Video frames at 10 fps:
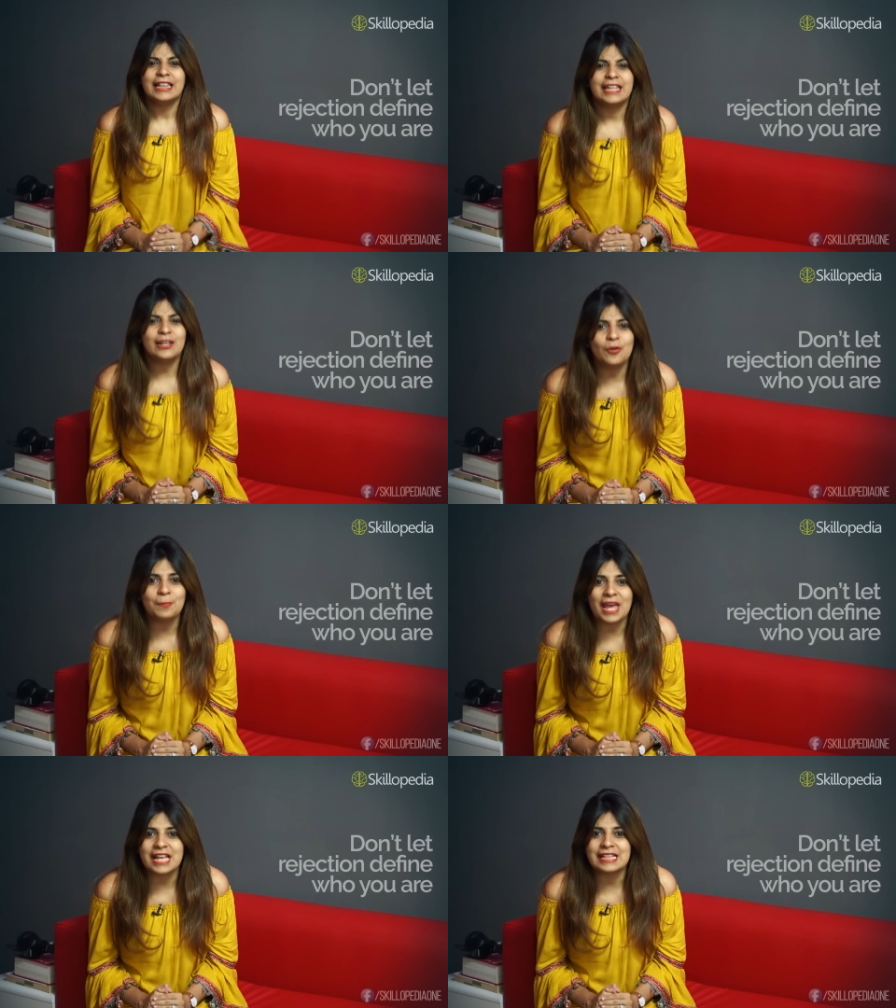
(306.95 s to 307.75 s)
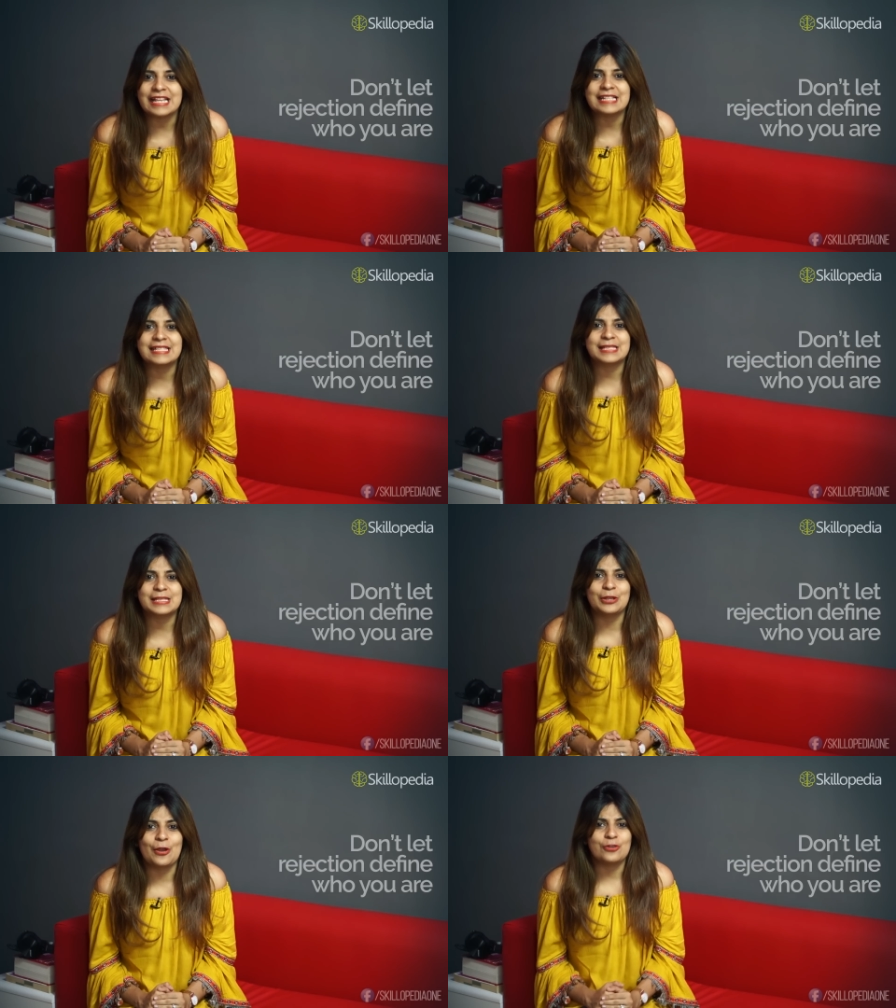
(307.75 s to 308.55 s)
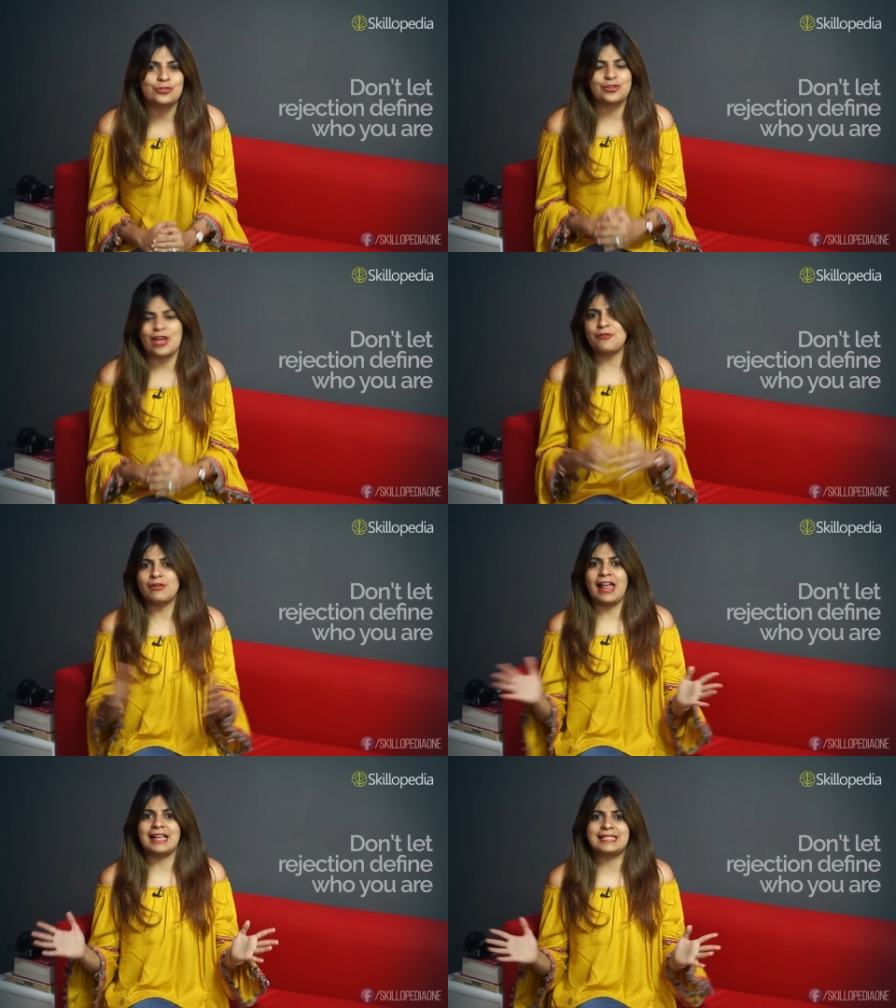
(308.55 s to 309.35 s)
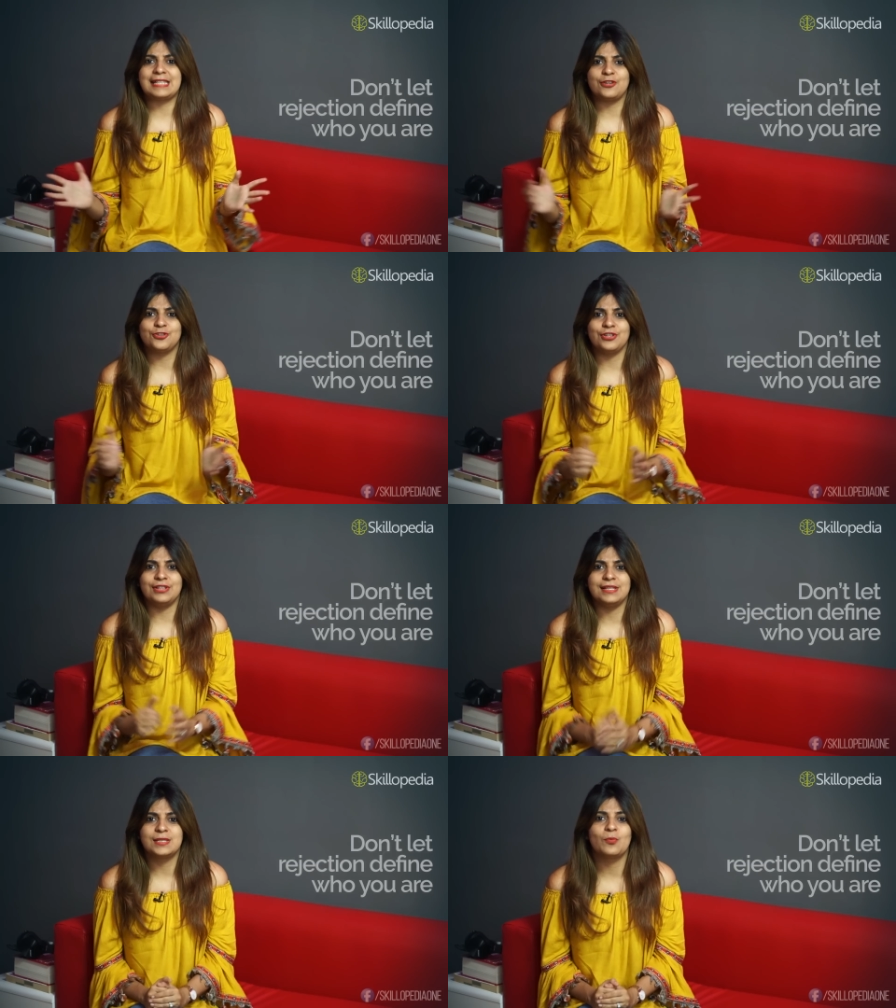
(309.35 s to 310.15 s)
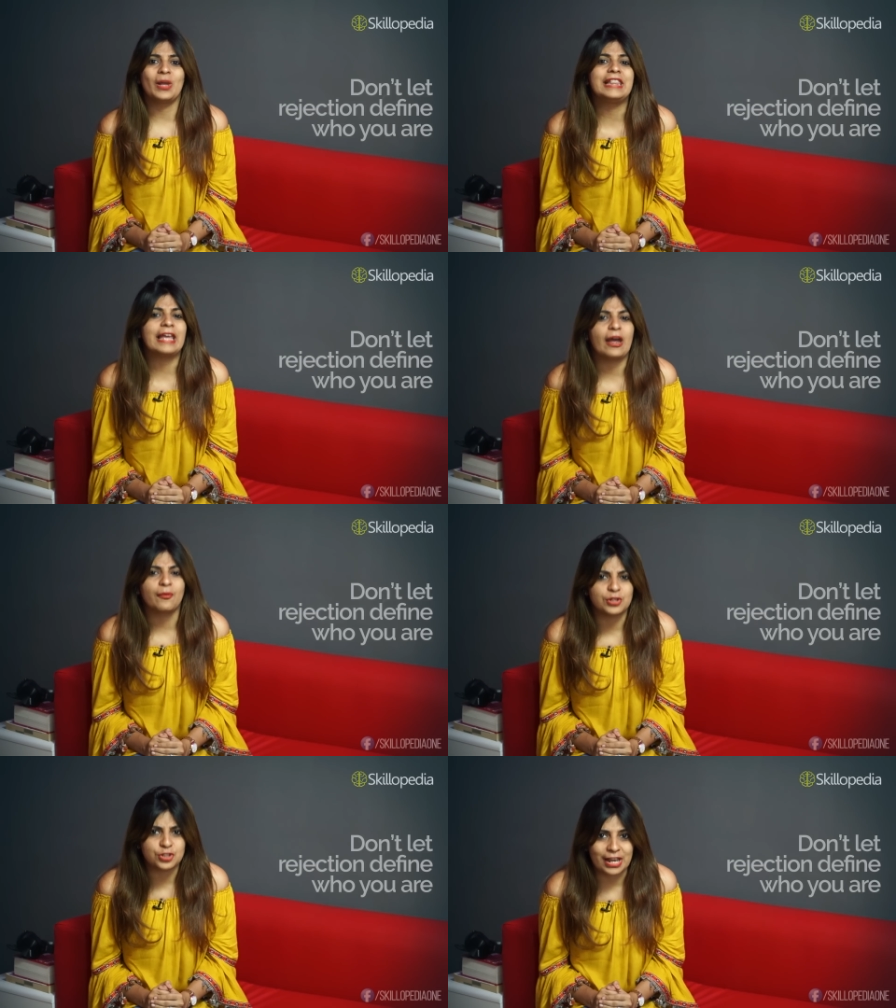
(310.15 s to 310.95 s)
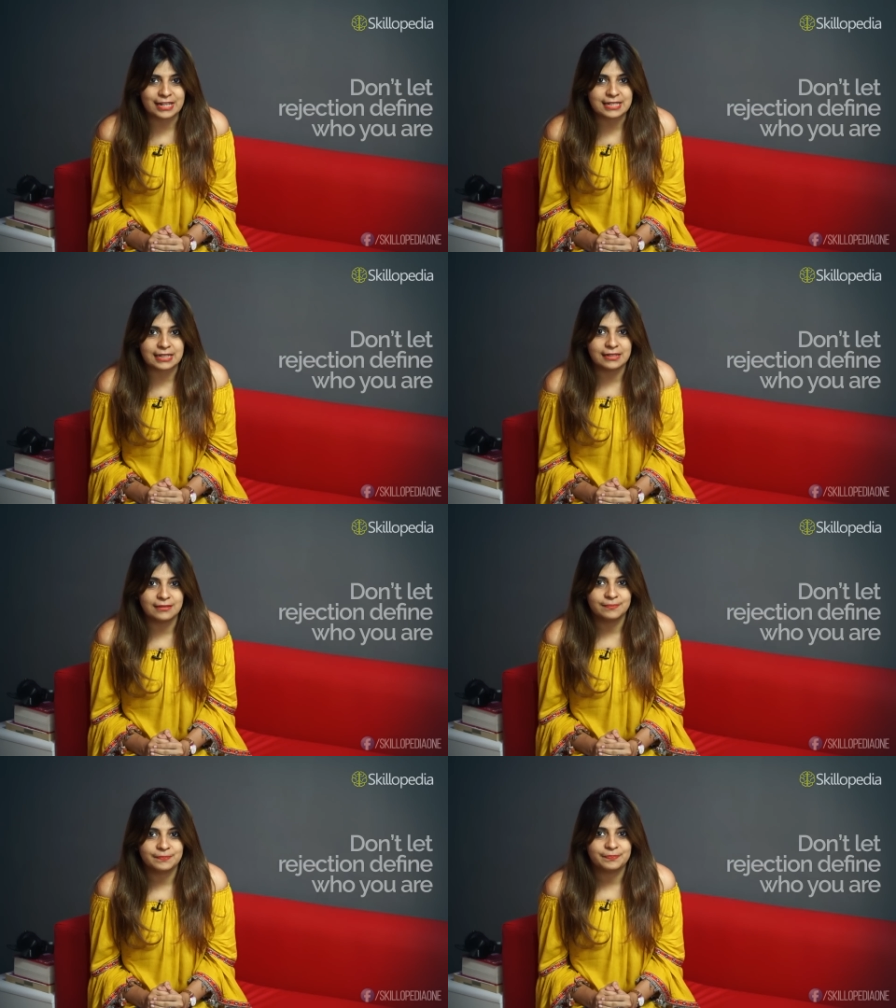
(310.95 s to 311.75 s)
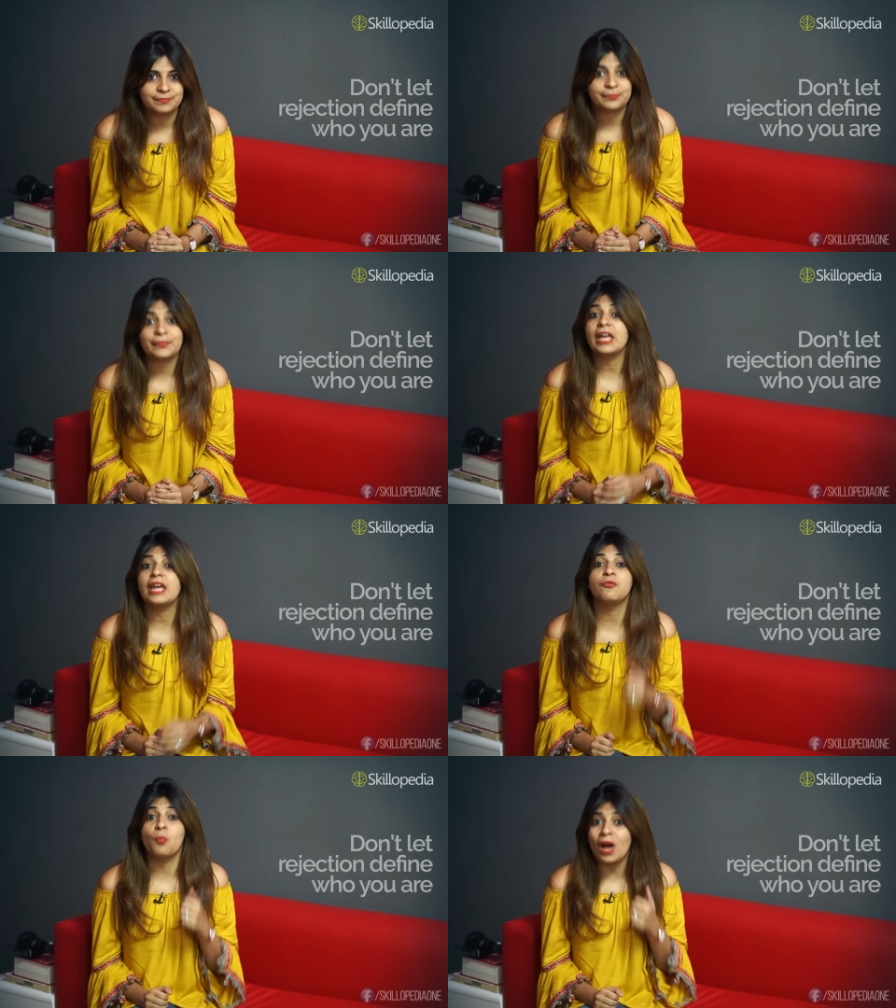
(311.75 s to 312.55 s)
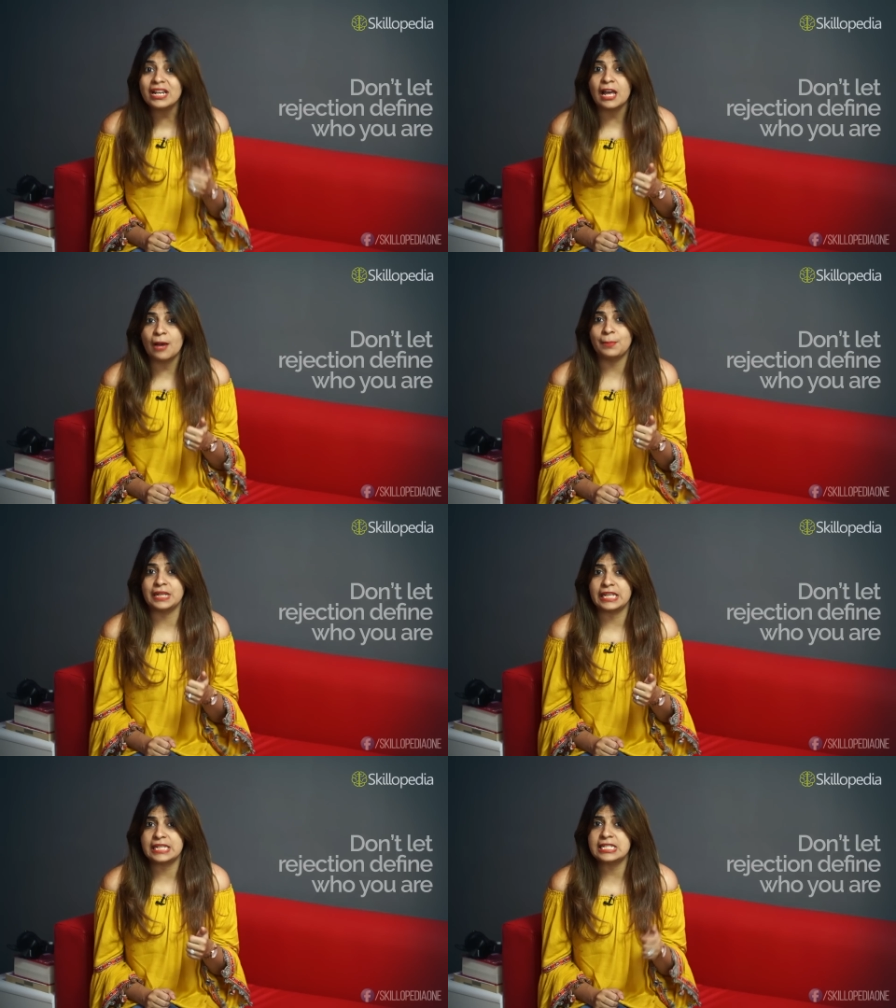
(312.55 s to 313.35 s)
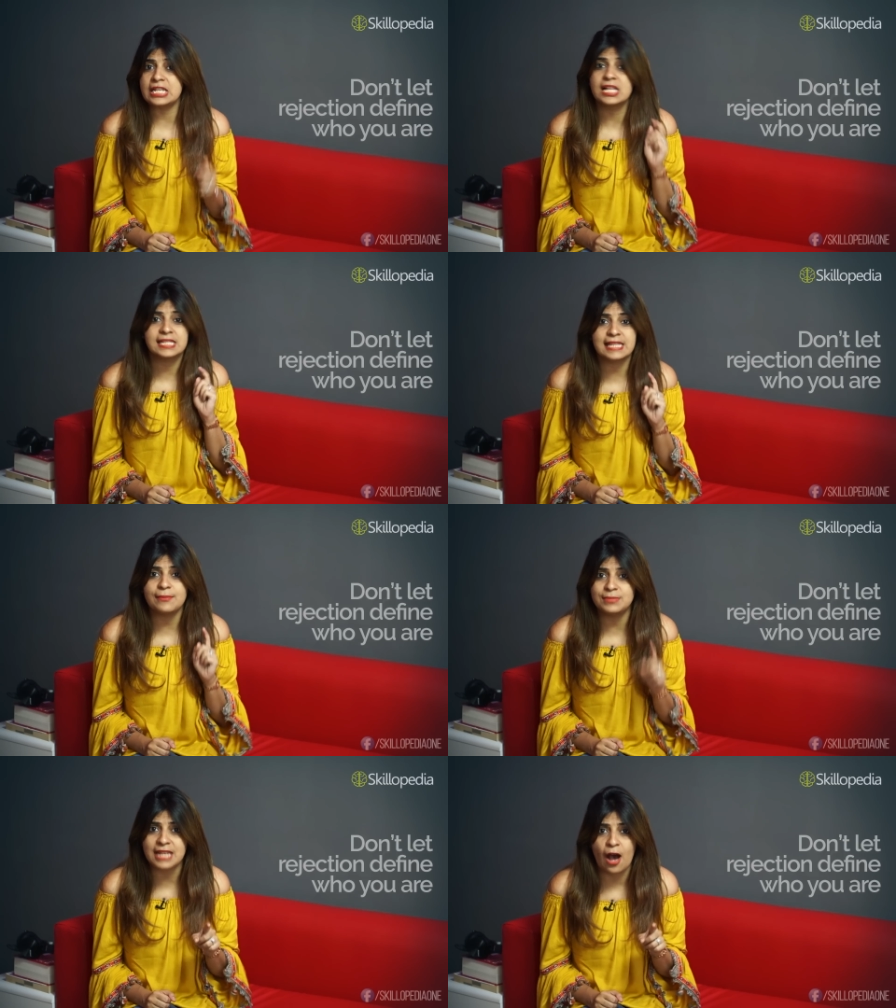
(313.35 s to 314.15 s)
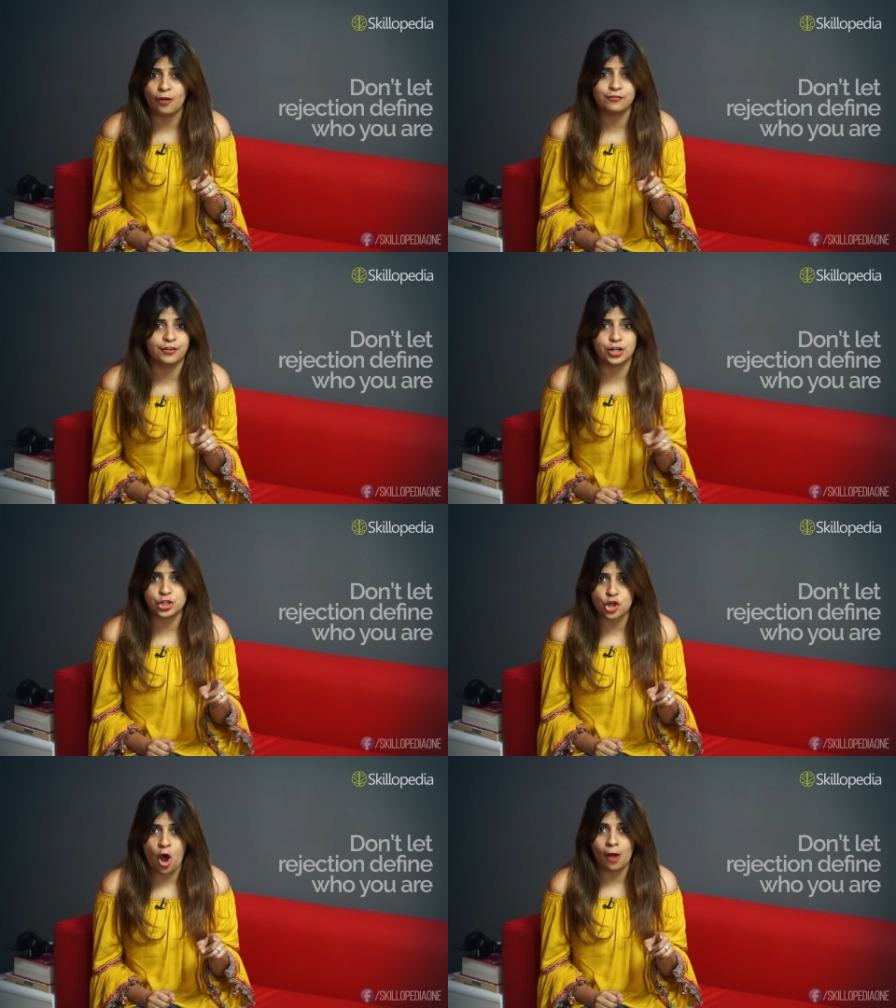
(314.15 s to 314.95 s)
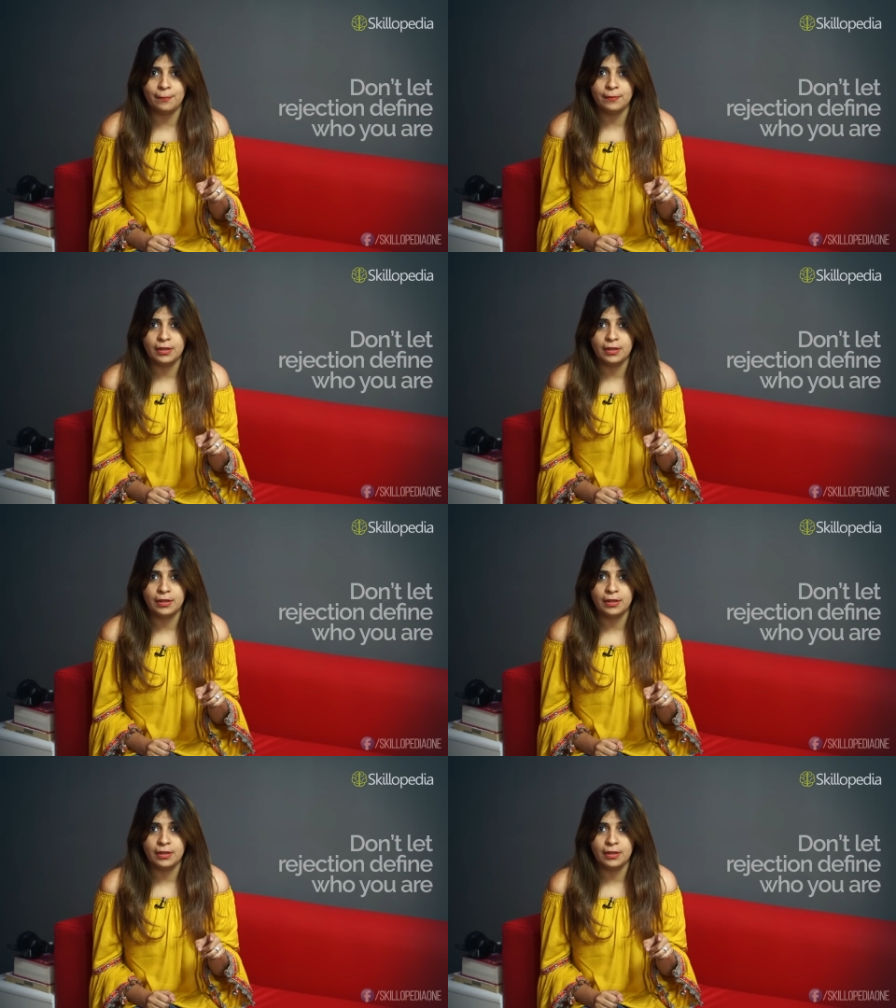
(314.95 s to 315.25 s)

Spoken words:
They don't make these, you know, generalizations when they are rejected. if one company turns them down for a job,